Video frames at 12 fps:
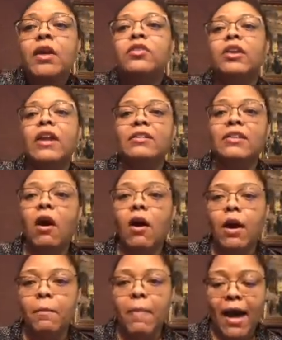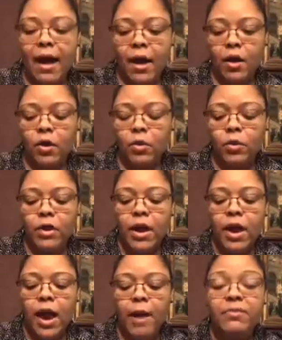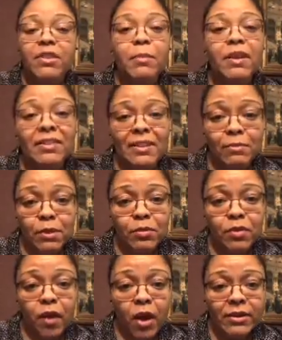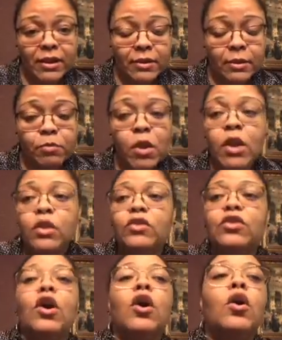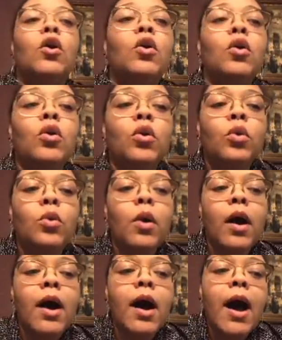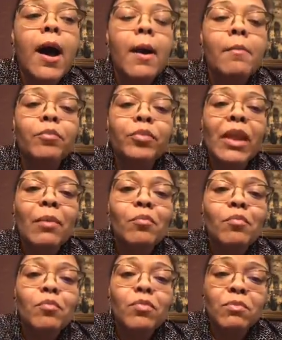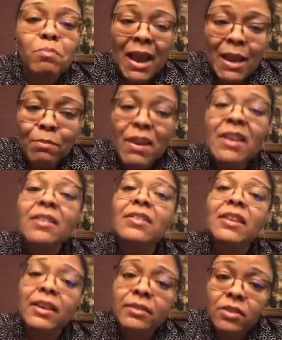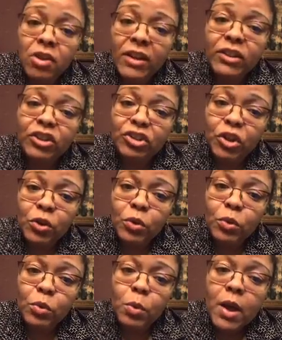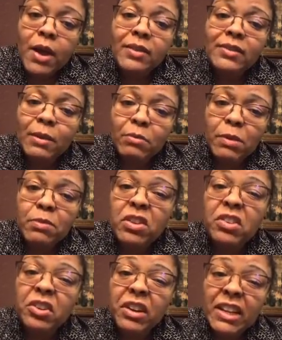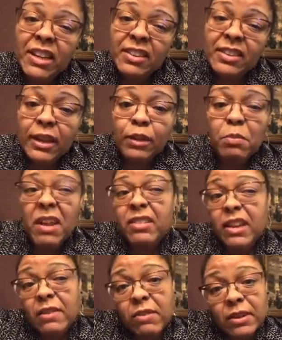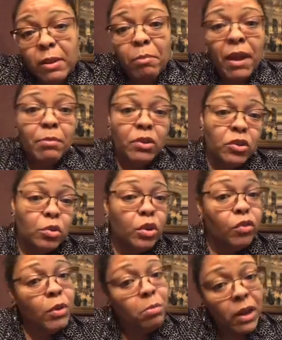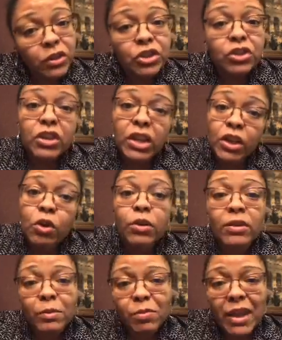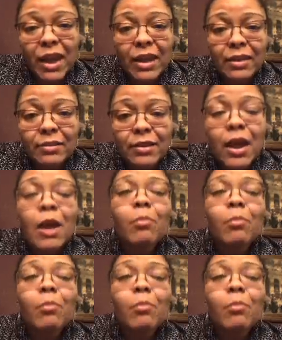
So let's talk about some of the symptoms of autism. So babies can start to show symptoms as early as 6 months. Even some babies 2 to 3 months, you can notice some things,